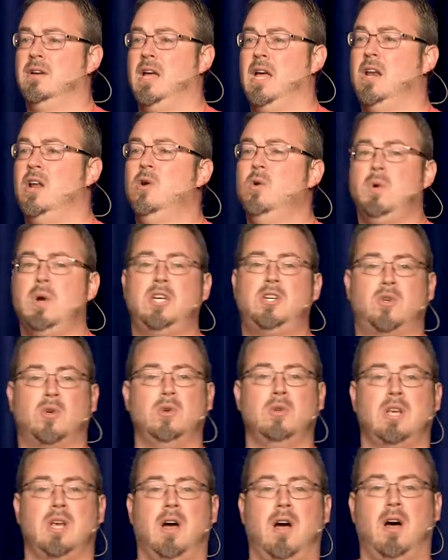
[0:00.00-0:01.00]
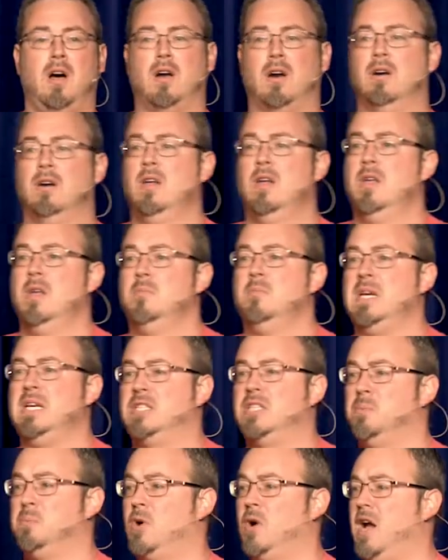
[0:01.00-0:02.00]
And who we truly are means
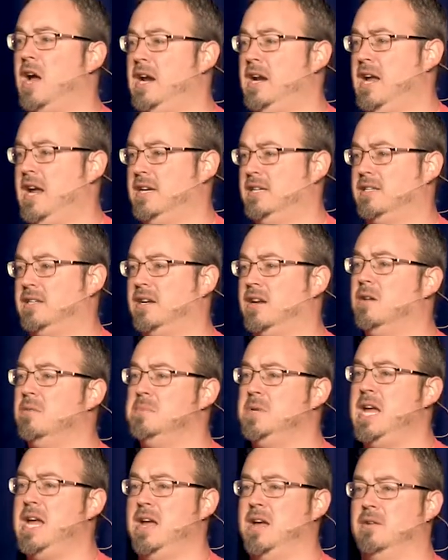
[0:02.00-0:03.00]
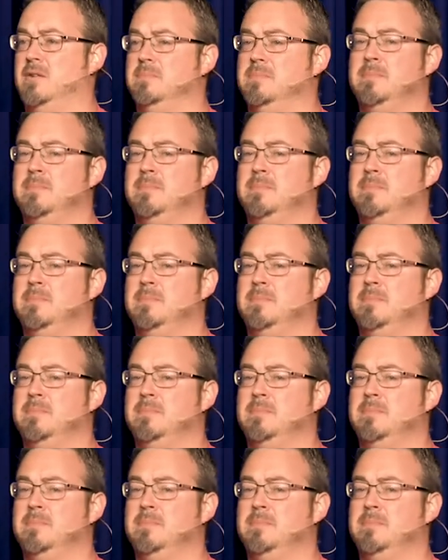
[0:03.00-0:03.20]
the pride has to come down.